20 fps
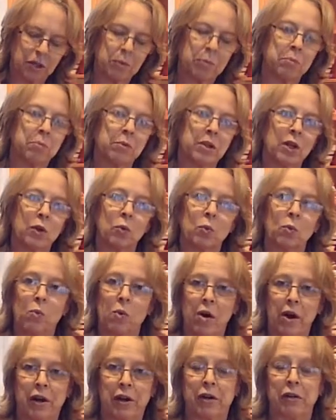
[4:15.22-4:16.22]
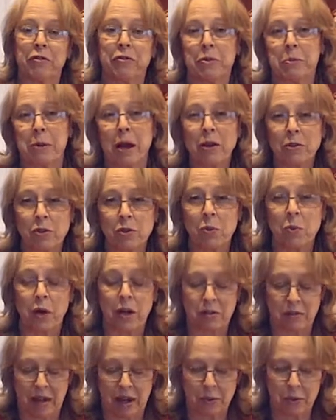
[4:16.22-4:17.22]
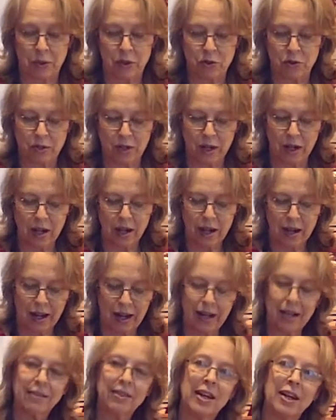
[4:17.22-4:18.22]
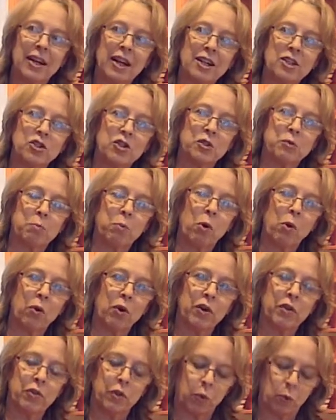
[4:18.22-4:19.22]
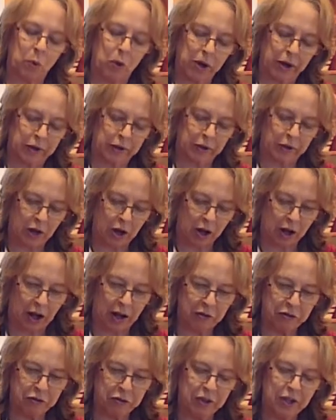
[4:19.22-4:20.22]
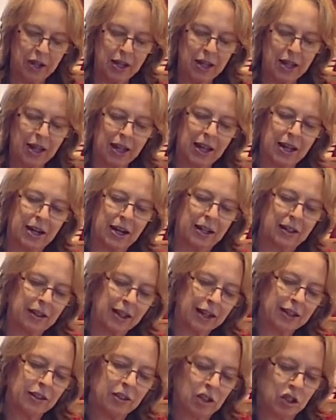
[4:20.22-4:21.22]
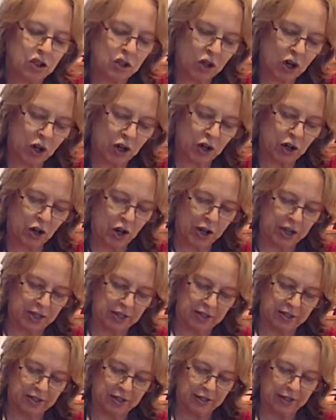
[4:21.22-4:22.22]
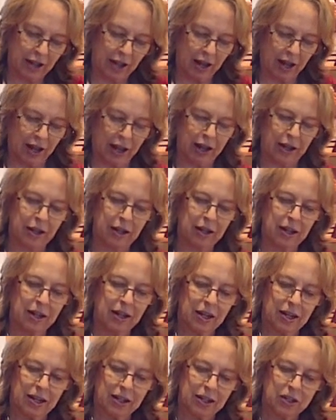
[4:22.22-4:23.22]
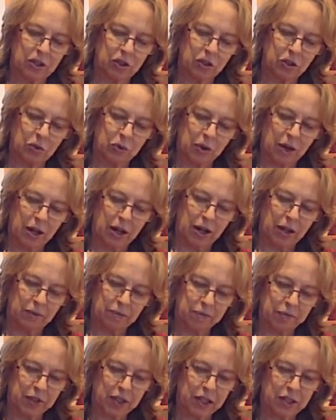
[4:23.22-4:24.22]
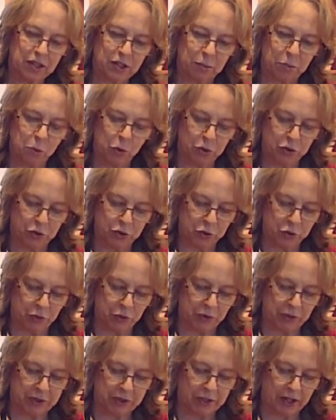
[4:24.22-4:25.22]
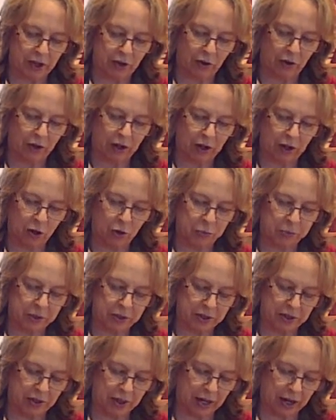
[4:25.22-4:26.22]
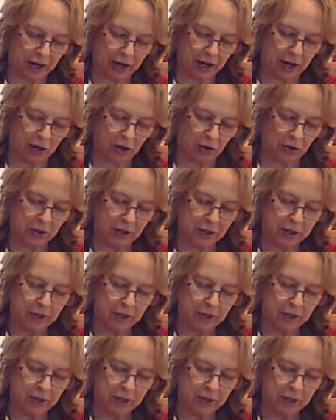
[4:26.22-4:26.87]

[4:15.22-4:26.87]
them in water for about 12 hours, and then I just poured the water off, and I laid the jar on its side to get some more surface area open to the air.